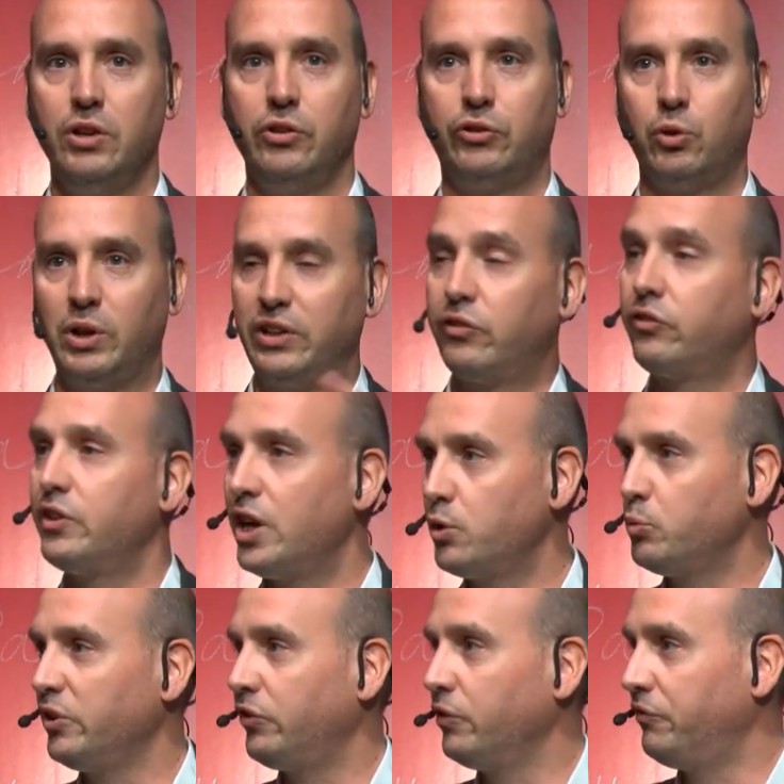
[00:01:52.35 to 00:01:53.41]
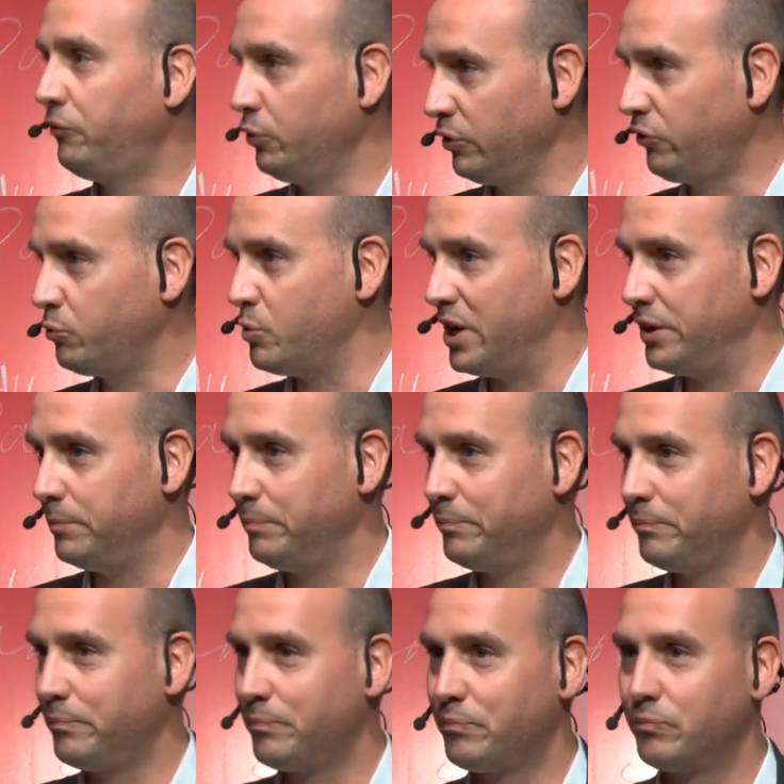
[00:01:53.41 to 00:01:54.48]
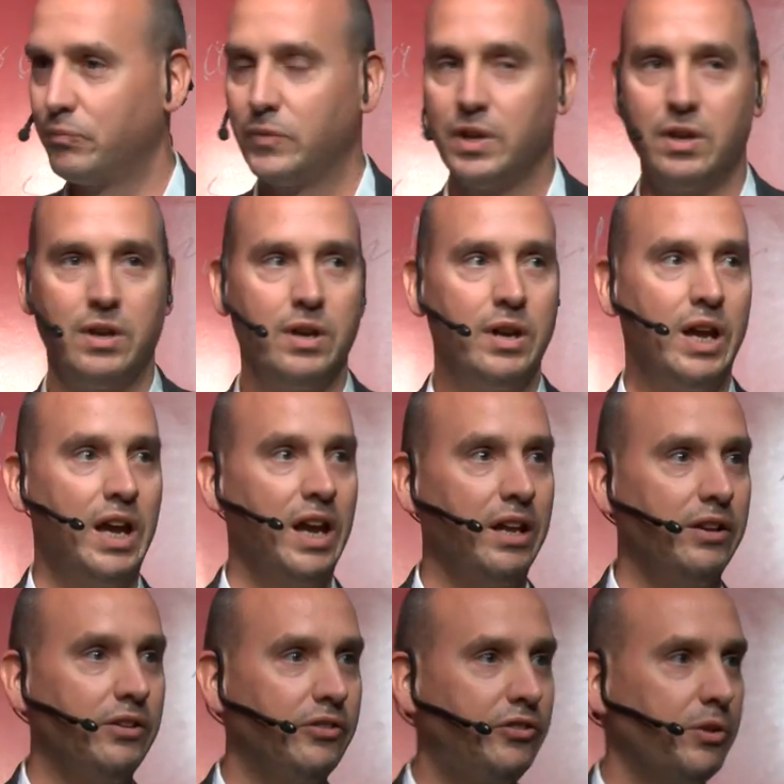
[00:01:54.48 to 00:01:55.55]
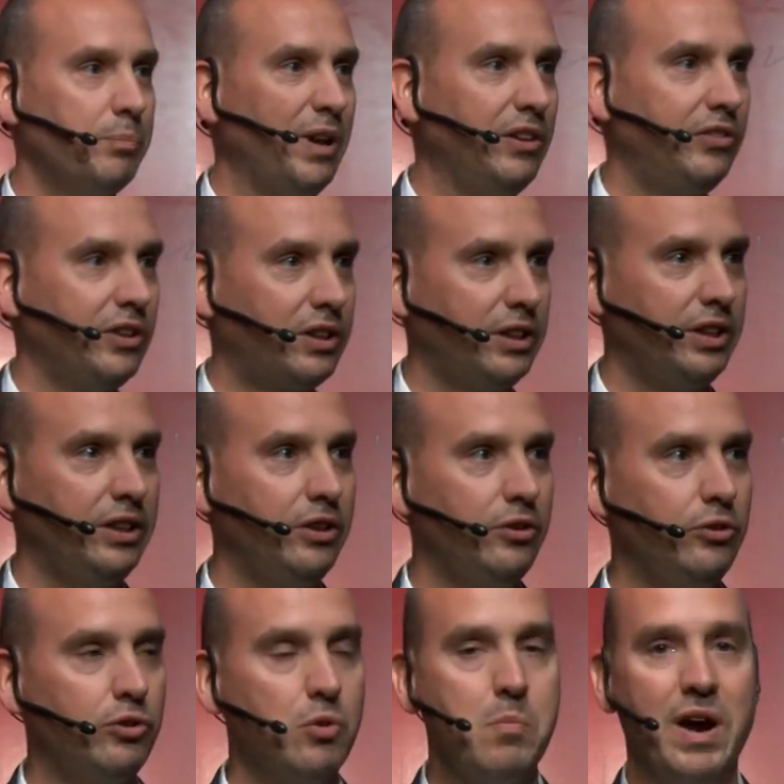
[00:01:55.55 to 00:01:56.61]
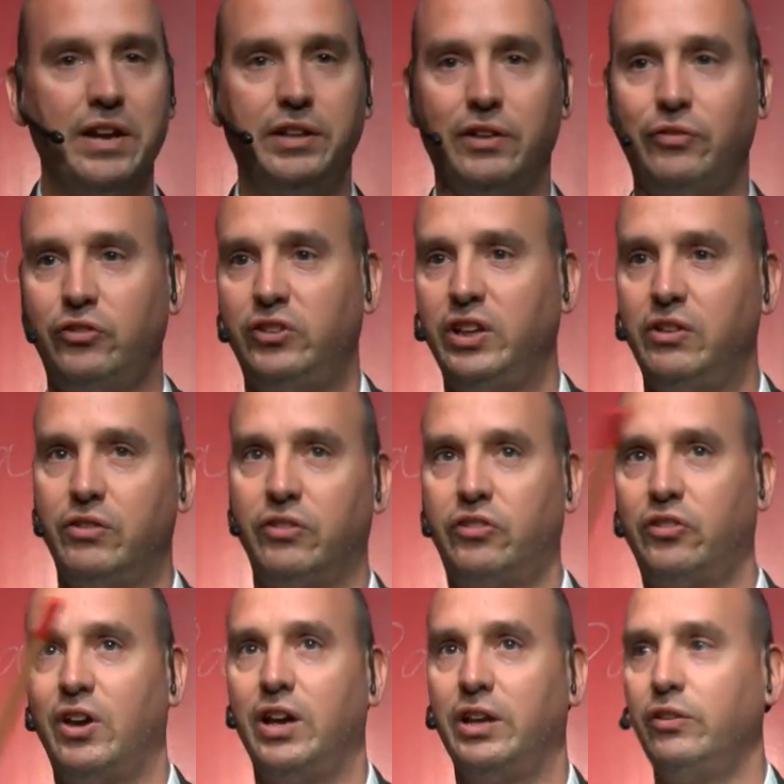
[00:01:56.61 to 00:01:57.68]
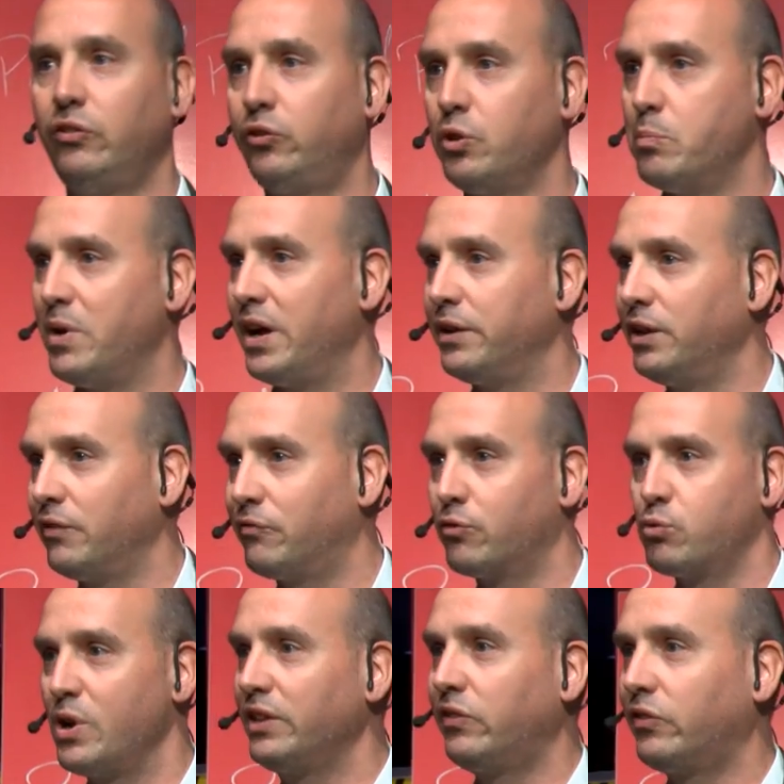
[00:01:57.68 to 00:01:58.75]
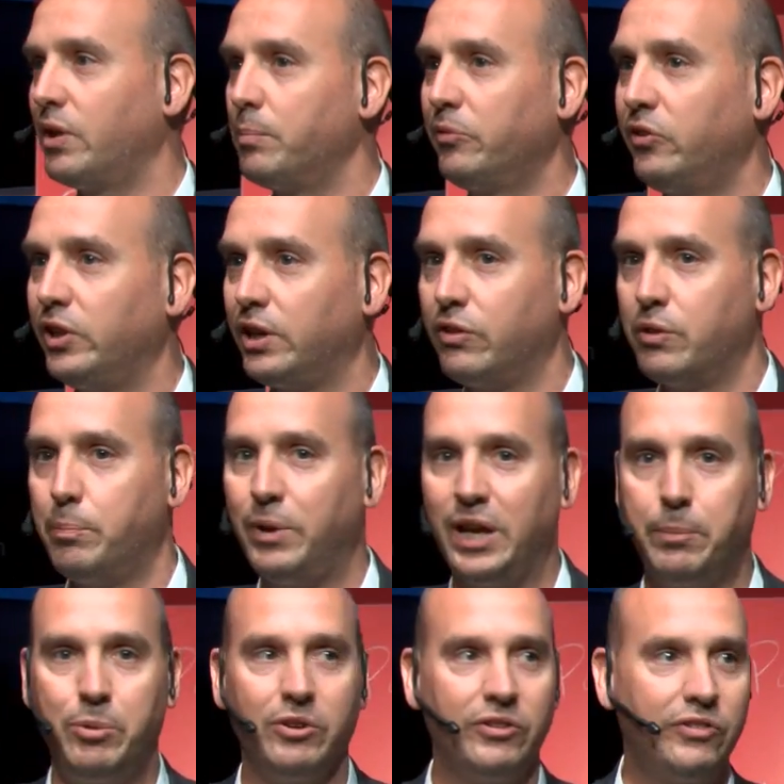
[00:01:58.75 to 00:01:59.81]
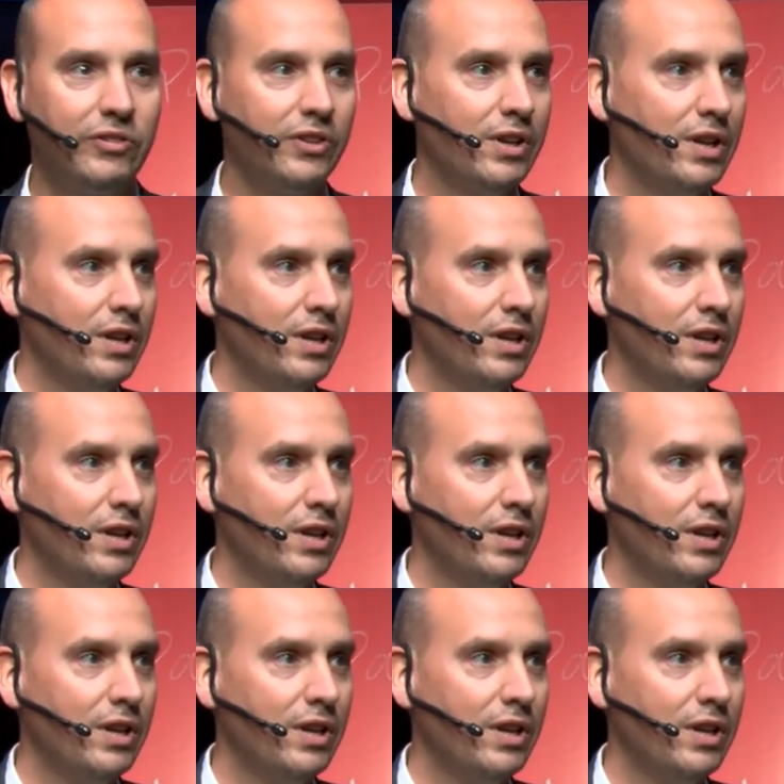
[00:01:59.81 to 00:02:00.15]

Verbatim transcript: So let's start with the first one. And basically, you might have seen the signs, you might have read something in the papers.